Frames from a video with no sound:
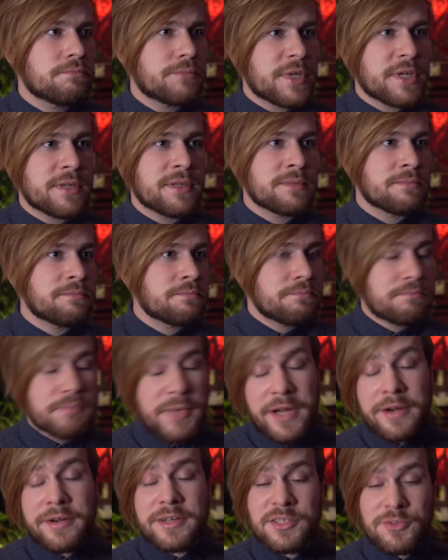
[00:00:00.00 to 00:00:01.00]
being
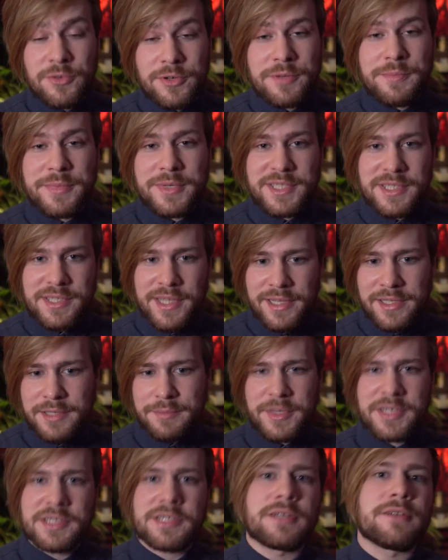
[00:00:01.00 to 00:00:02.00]
better at
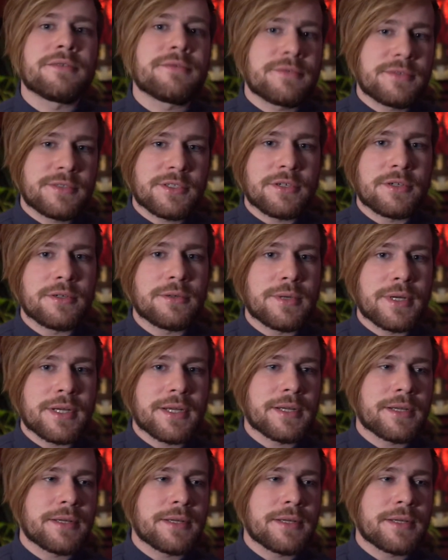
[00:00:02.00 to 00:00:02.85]
storytelling myself. So